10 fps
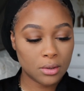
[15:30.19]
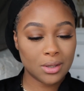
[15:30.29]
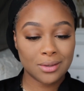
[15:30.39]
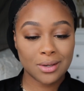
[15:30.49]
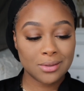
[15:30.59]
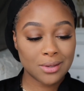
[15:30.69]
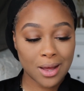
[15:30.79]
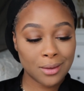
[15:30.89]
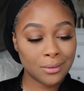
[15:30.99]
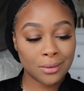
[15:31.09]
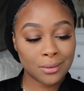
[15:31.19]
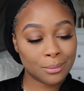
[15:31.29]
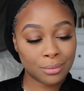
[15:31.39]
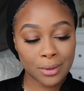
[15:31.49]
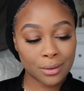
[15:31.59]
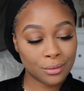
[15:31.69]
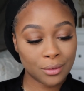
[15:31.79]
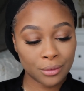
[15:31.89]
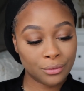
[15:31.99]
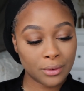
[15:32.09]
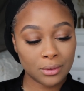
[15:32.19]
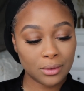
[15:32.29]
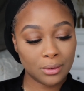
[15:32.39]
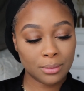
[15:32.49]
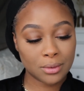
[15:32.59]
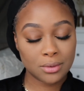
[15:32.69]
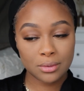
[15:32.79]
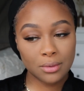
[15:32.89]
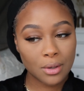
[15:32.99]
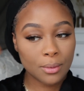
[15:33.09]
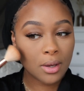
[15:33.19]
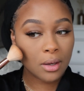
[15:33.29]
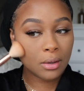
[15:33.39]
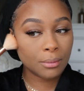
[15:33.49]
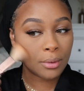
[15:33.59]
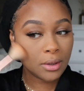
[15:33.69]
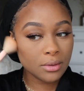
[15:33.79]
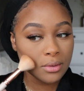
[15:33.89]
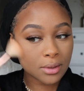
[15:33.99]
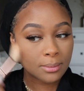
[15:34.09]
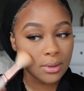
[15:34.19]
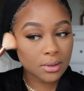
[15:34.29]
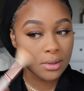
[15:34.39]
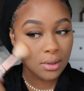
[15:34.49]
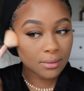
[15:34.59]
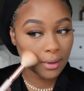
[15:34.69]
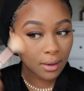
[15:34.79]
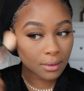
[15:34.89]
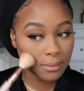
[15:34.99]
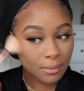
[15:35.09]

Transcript: It does not look brown girl friendly, but you know what? Bronzers can be deceiving.